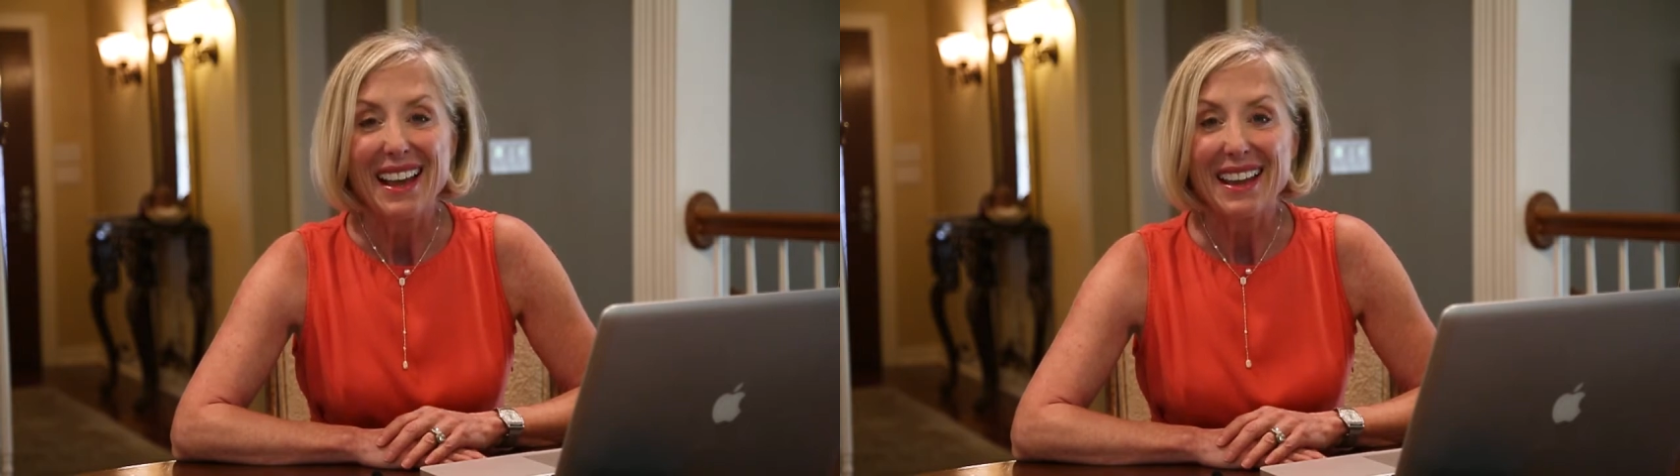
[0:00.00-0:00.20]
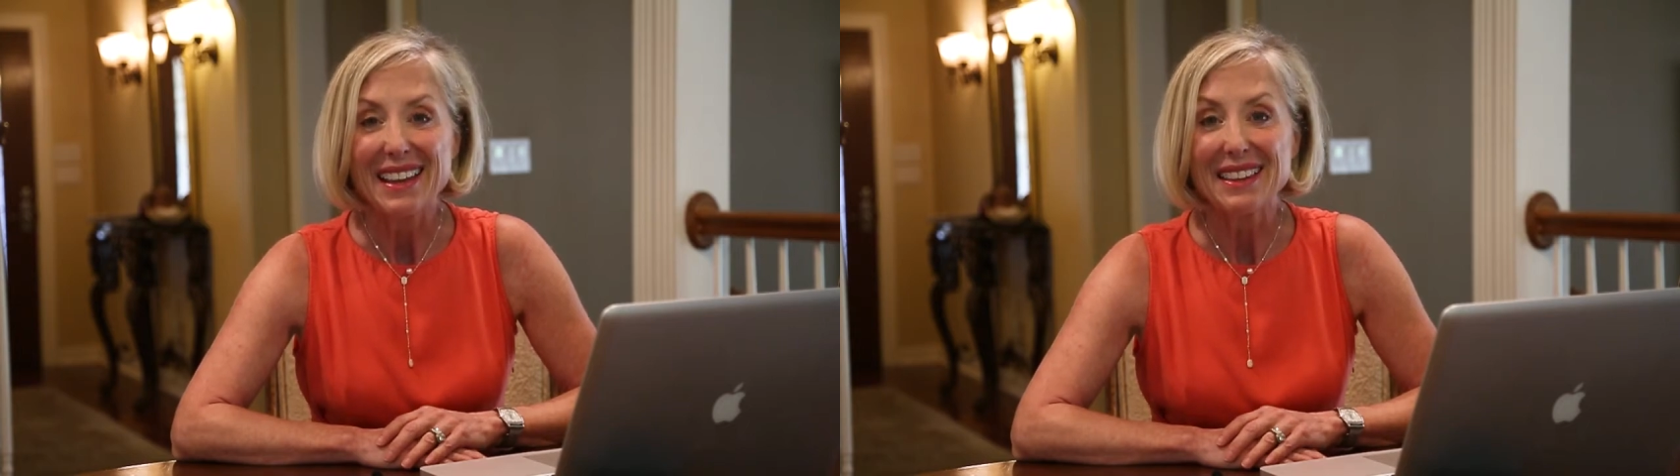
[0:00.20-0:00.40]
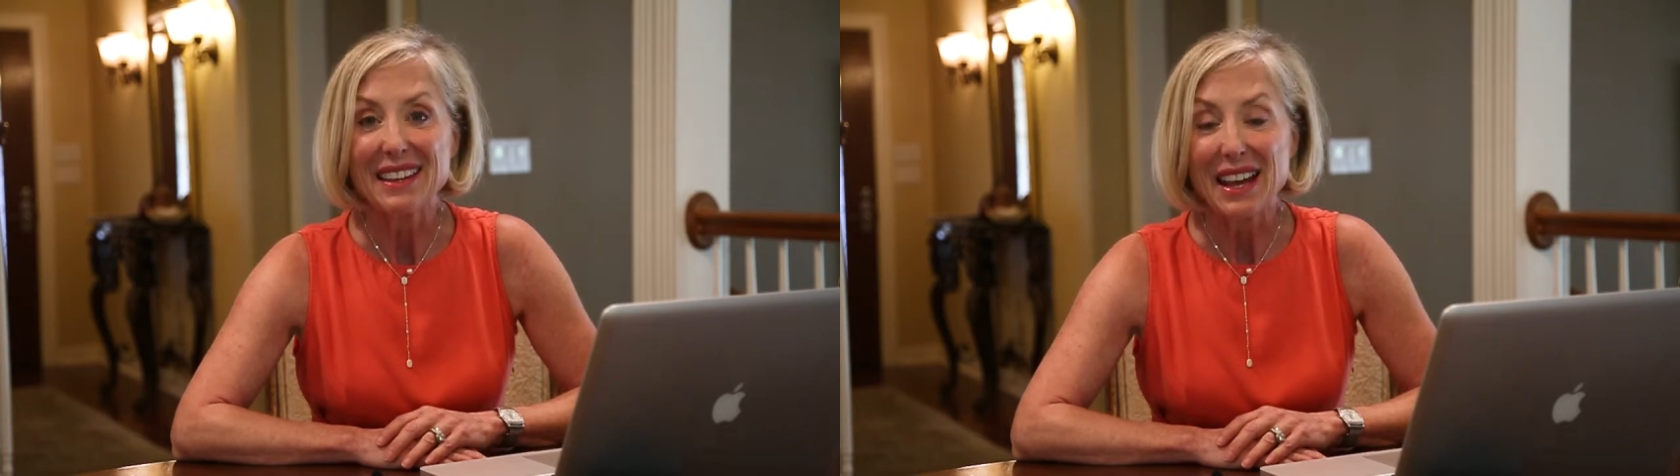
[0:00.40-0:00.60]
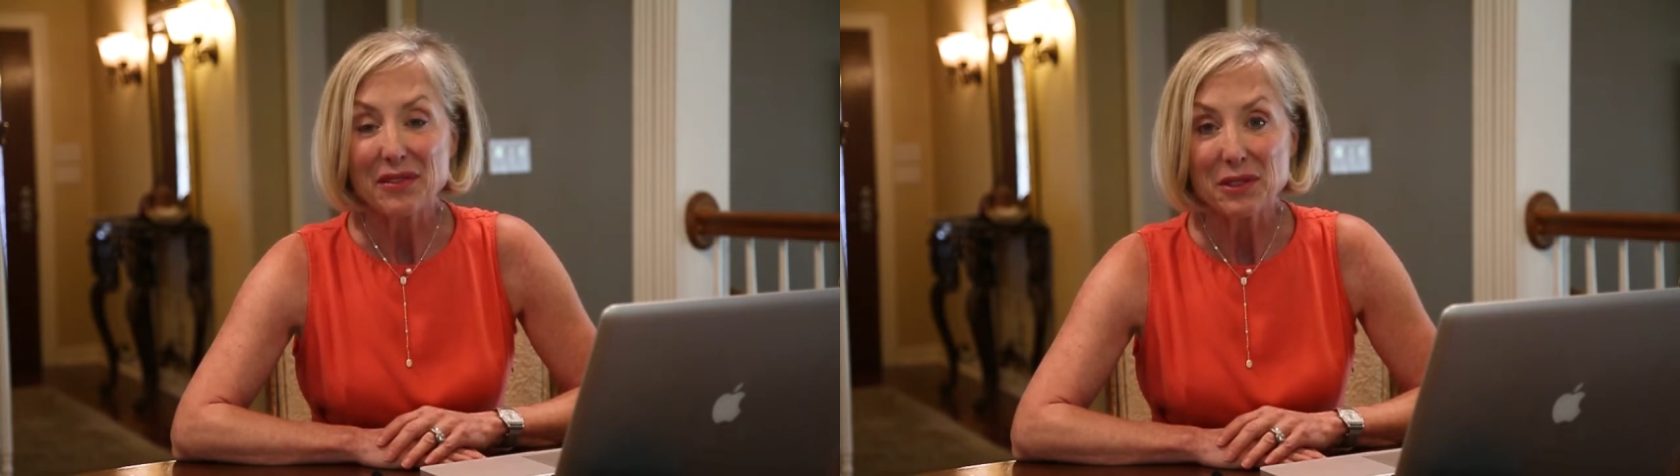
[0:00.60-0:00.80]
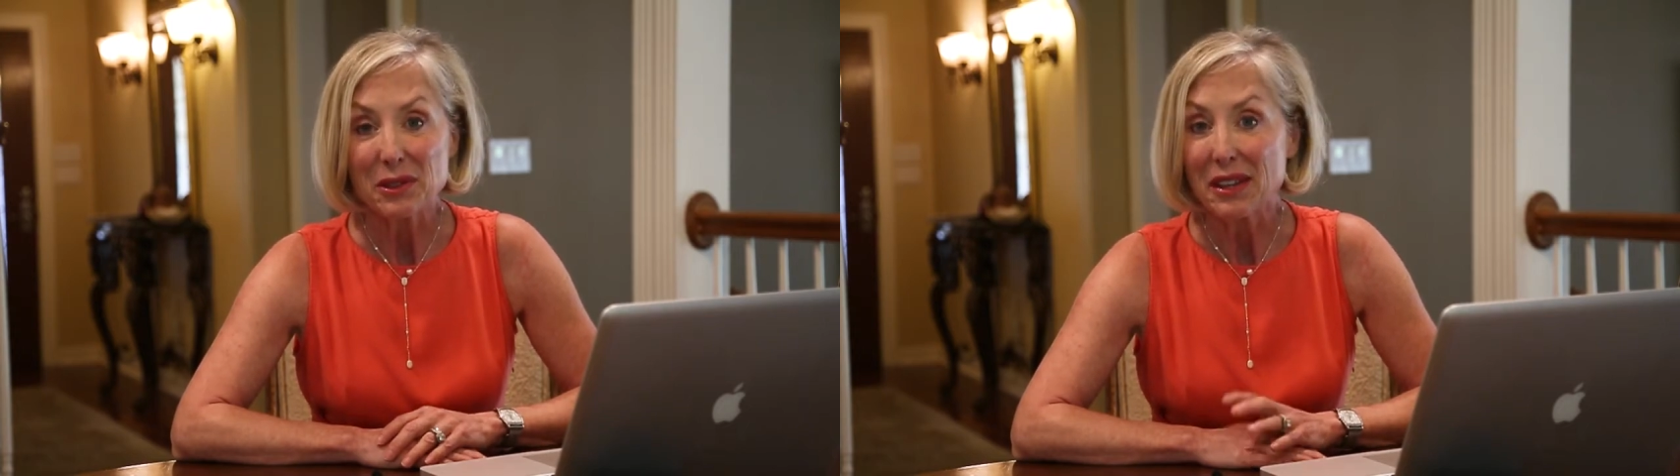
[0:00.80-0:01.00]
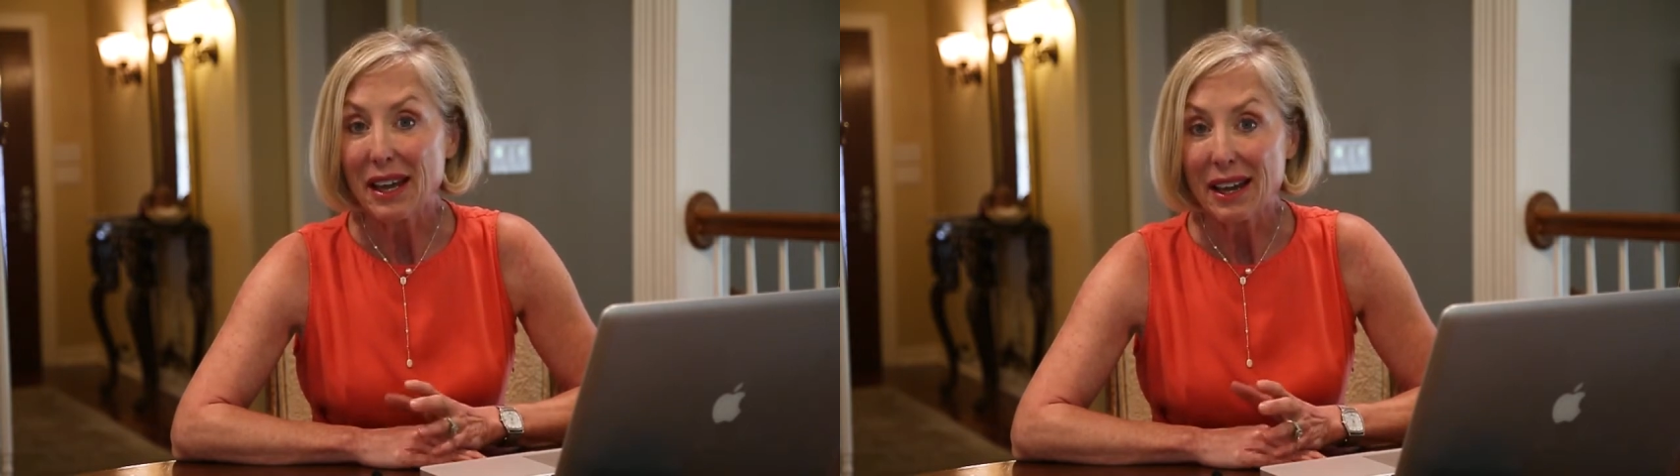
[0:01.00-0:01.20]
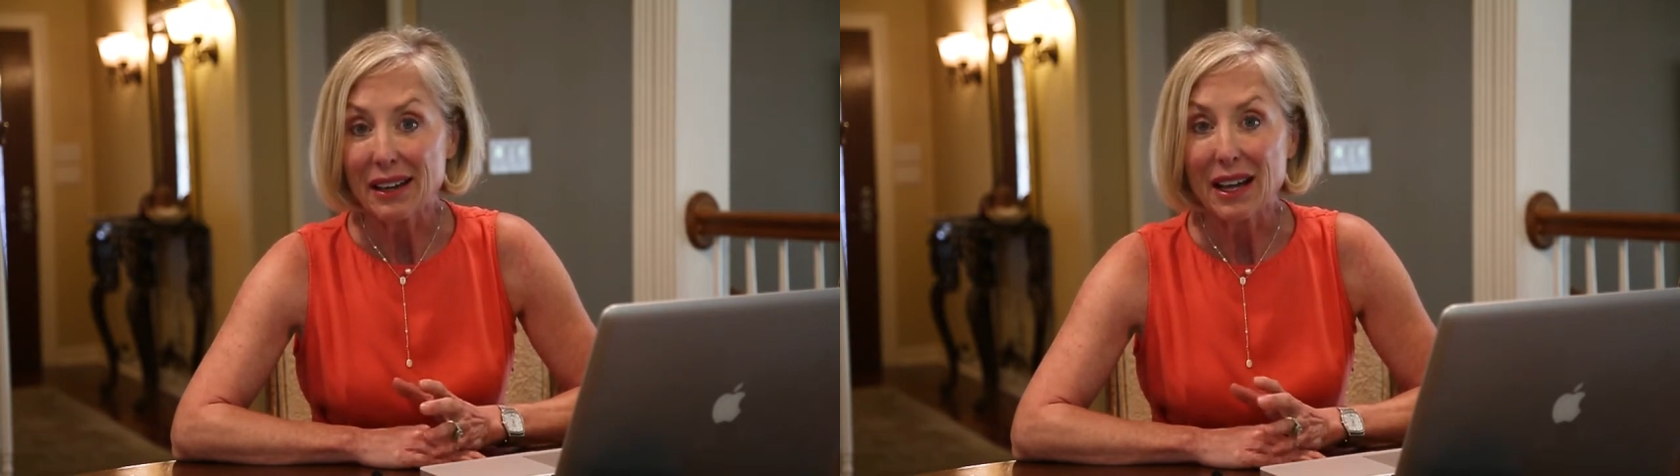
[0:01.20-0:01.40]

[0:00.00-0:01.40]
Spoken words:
And then after that,